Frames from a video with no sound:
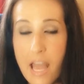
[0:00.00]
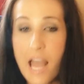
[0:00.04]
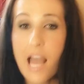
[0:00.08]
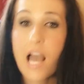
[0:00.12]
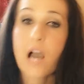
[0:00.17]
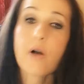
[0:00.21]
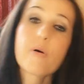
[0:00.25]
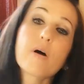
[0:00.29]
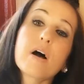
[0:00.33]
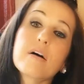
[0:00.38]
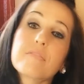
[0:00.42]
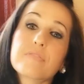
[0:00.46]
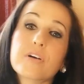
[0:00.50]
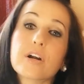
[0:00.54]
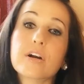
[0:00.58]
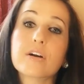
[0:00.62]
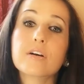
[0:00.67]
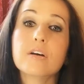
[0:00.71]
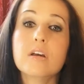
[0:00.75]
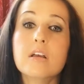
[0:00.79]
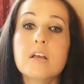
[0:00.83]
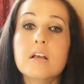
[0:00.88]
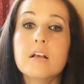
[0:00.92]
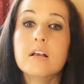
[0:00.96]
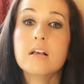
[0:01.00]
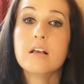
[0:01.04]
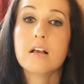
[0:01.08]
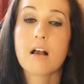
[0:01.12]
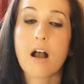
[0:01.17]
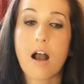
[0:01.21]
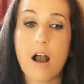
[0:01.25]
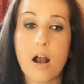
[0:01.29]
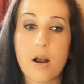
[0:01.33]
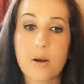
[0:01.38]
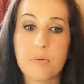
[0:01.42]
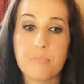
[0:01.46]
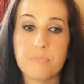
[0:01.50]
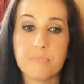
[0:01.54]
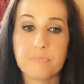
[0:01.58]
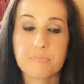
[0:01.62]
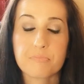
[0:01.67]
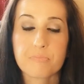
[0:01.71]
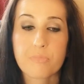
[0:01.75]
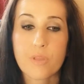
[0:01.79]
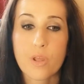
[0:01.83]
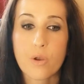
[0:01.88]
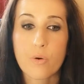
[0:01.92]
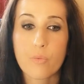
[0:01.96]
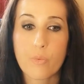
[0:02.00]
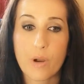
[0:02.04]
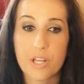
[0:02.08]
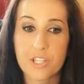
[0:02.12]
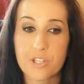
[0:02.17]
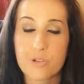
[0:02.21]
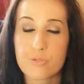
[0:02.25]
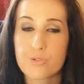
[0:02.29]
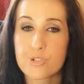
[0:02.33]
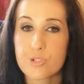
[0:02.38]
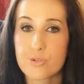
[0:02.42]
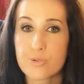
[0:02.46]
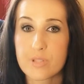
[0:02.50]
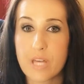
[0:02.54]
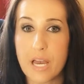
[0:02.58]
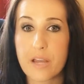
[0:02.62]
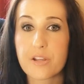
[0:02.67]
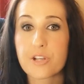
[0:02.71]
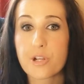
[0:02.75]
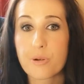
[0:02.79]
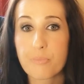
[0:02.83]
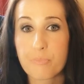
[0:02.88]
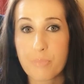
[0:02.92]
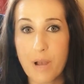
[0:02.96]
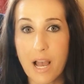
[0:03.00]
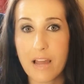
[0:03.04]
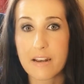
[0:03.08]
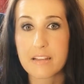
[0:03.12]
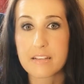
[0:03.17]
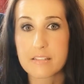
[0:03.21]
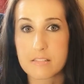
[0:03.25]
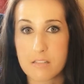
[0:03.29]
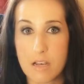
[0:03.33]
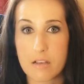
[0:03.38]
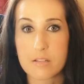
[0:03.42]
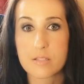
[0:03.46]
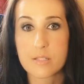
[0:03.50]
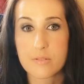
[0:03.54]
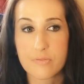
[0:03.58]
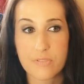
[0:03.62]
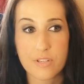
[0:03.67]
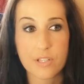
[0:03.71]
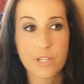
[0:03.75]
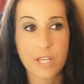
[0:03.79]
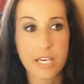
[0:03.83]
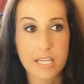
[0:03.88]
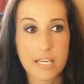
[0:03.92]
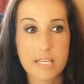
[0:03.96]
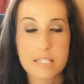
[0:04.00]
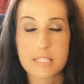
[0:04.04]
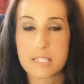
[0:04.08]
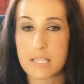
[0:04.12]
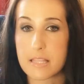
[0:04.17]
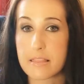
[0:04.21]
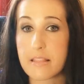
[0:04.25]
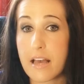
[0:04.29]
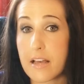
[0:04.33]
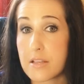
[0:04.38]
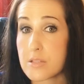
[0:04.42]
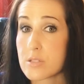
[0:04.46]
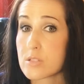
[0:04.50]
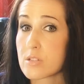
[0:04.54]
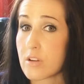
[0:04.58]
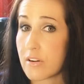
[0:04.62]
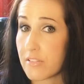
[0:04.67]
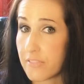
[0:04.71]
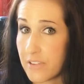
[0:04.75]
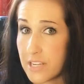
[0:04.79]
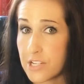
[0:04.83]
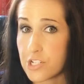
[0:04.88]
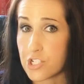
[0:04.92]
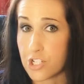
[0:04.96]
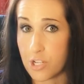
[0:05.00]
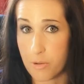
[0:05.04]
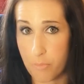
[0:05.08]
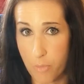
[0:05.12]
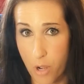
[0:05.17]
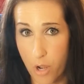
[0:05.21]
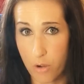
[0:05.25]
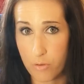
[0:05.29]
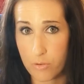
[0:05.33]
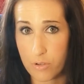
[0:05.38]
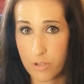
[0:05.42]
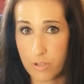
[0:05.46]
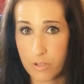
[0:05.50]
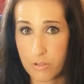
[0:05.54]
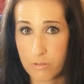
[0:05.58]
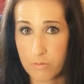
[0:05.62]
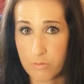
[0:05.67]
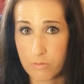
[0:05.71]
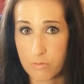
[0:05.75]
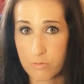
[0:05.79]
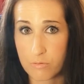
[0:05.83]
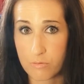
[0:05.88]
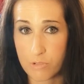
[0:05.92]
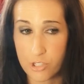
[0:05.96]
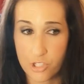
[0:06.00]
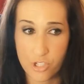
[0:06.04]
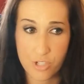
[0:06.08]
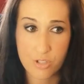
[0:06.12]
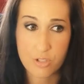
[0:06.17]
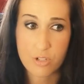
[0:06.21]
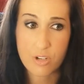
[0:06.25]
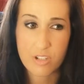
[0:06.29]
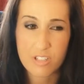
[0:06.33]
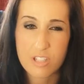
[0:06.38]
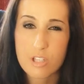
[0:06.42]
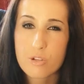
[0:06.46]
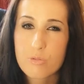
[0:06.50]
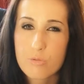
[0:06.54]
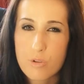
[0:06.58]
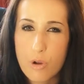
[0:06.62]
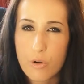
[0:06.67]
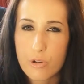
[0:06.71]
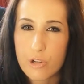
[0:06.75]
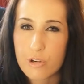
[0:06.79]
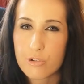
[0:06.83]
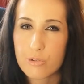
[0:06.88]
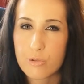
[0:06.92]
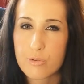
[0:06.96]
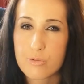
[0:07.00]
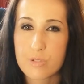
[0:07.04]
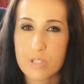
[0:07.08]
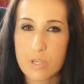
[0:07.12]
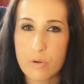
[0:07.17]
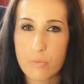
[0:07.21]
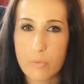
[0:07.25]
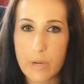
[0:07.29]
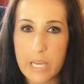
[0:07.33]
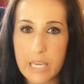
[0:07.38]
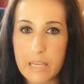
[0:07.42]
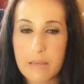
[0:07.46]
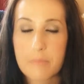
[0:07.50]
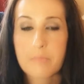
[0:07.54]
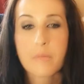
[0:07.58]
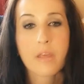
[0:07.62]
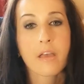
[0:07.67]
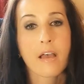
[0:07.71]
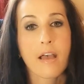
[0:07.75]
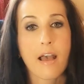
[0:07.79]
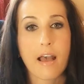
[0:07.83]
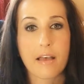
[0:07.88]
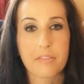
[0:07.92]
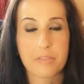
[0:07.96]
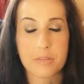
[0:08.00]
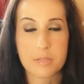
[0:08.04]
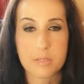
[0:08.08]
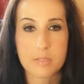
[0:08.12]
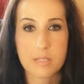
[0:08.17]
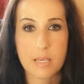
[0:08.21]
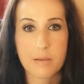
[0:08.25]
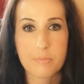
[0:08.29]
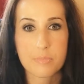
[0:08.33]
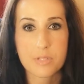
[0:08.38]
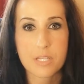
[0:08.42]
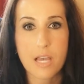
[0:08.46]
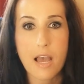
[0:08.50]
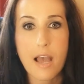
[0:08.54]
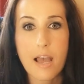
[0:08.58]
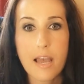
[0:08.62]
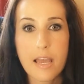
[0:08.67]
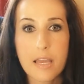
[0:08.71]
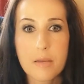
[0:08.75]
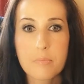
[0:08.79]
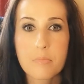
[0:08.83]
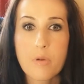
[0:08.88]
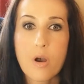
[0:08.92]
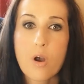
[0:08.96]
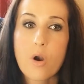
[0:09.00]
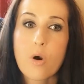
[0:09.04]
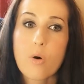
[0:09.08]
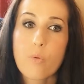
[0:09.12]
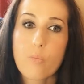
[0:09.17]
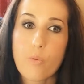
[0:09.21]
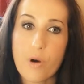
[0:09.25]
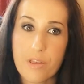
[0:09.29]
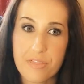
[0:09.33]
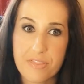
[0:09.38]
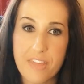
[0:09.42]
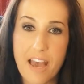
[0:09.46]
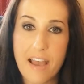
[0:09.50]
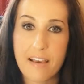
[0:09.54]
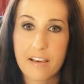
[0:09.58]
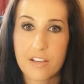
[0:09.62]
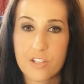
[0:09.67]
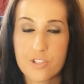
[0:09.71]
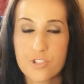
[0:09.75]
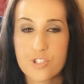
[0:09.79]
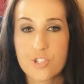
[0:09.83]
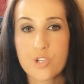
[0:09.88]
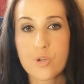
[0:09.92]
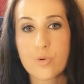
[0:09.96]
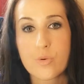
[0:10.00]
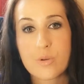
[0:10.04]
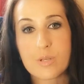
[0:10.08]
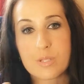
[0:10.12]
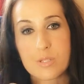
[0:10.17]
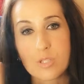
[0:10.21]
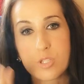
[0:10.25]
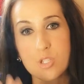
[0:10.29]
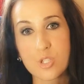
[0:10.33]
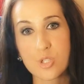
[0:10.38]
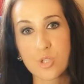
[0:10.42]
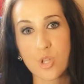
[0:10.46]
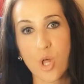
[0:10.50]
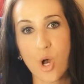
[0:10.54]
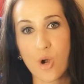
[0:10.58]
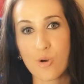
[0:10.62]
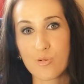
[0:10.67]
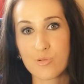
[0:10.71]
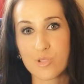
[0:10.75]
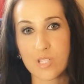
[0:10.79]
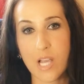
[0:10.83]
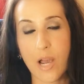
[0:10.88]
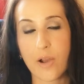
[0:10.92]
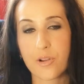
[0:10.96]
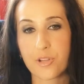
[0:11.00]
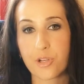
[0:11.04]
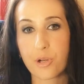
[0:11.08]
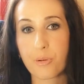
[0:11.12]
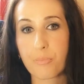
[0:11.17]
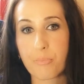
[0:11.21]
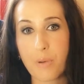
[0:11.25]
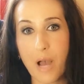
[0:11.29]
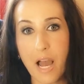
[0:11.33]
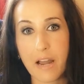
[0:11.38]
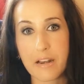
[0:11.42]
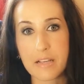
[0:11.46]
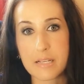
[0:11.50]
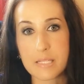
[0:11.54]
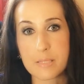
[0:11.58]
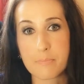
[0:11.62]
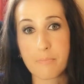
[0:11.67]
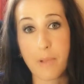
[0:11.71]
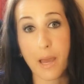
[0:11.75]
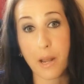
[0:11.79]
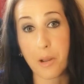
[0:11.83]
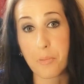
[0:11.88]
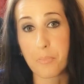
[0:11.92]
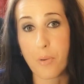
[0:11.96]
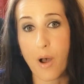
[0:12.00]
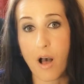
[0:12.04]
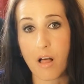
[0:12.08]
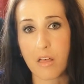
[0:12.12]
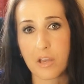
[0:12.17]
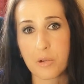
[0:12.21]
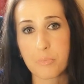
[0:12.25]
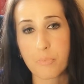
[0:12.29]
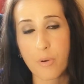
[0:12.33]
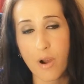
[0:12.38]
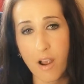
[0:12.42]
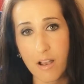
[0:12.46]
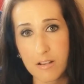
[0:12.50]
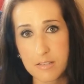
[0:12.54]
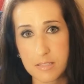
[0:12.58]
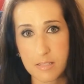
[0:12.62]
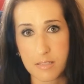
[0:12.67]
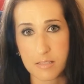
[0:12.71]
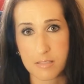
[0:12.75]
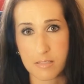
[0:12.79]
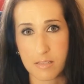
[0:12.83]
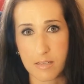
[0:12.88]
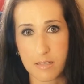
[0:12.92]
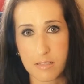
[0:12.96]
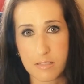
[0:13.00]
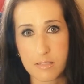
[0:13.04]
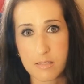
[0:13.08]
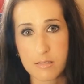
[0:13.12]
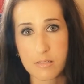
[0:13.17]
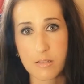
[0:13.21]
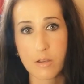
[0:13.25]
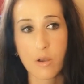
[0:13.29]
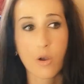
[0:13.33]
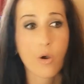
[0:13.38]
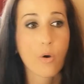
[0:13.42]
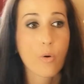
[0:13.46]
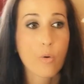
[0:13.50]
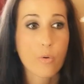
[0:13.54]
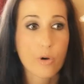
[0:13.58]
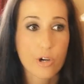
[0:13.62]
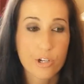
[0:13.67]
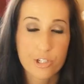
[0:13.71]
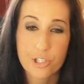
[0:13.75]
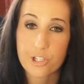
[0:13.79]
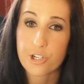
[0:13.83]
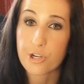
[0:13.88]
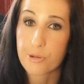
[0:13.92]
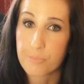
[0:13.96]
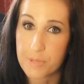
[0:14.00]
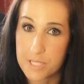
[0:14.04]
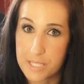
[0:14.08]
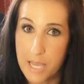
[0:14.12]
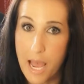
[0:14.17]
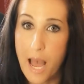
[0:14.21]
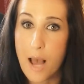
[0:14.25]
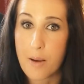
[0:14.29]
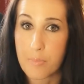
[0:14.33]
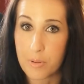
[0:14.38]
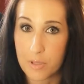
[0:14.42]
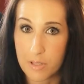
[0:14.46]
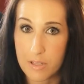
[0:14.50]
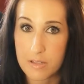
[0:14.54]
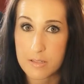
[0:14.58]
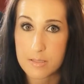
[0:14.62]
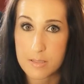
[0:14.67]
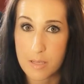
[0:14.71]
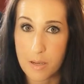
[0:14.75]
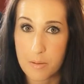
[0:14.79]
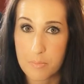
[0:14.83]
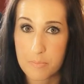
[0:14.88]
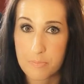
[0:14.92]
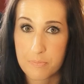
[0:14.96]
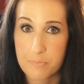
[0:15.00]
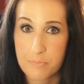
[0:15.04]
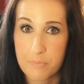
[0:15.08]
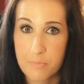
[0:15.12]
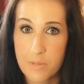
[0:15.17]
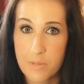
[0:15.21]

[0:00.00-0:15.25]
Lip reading: However, when you do that, your body does feel like it's in that starvation mode, which is good. You know you're losing weight. At the same time, what that can do is slow down your body's metabolic processes or your metabolism,